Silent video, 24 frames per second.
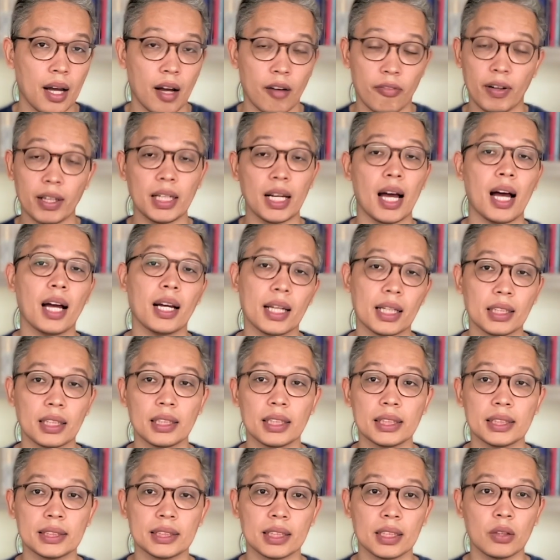
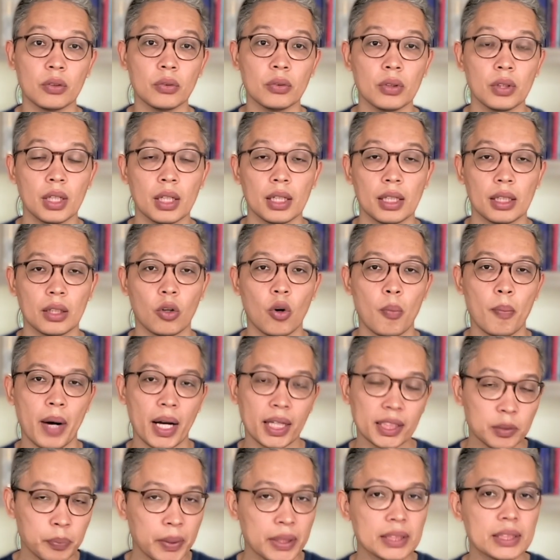examinations with a
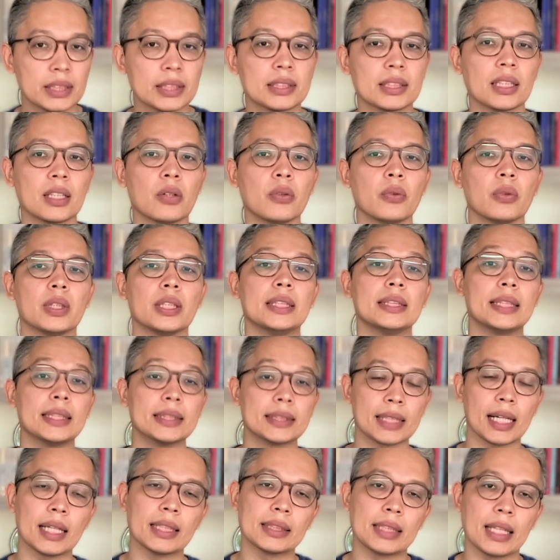dermatoscopy are important
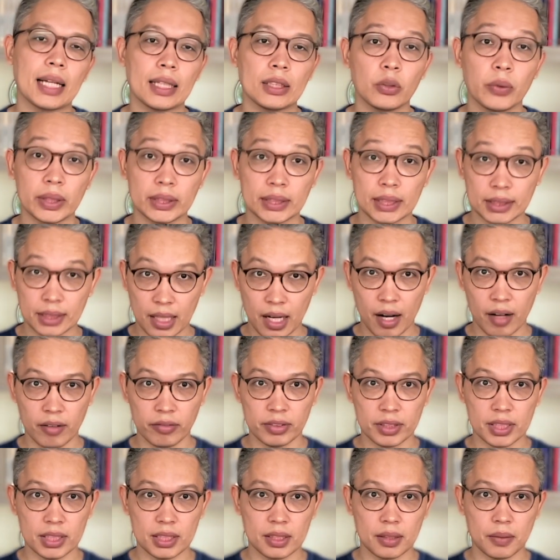to analyze the
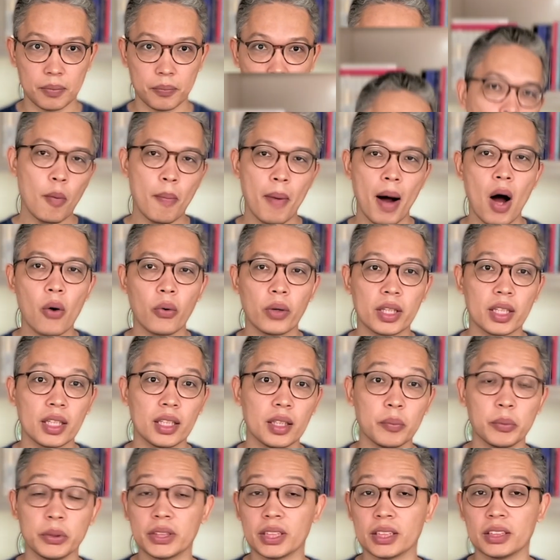lesion more
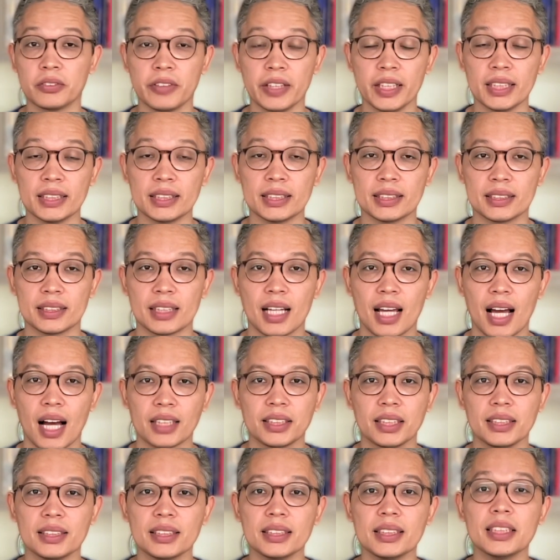accurately and rule out
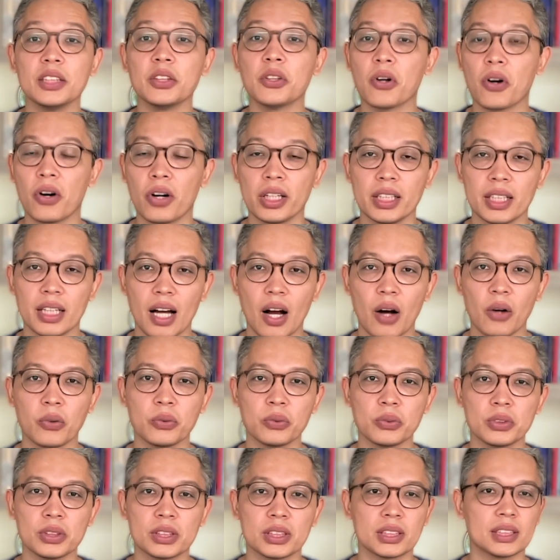more serious
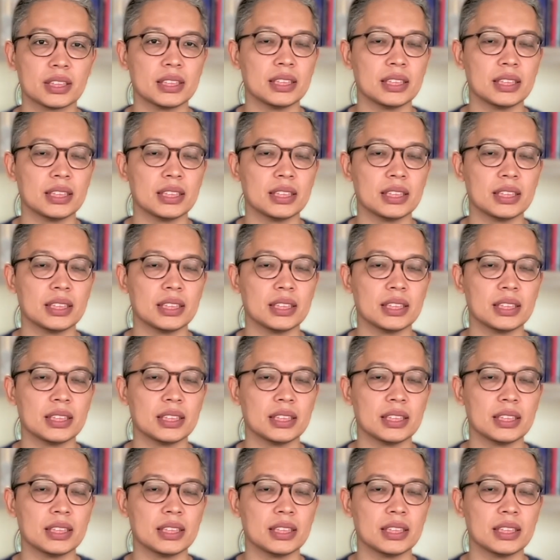diseases.